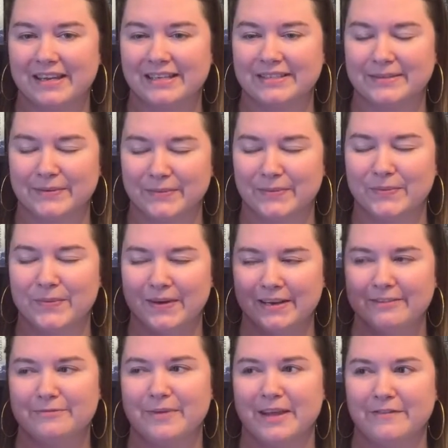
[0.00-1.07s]
is
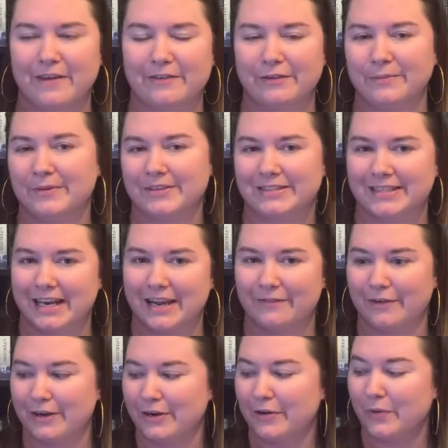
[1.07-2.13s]
one of my favorite books that
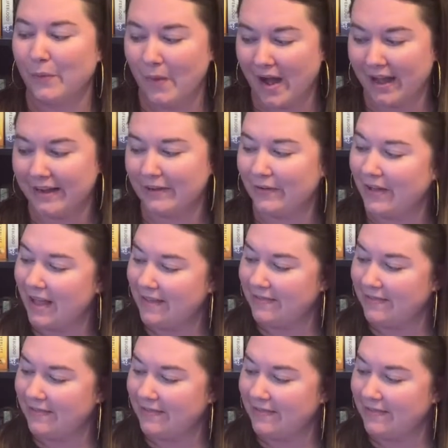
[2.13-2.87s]
I've read in a while,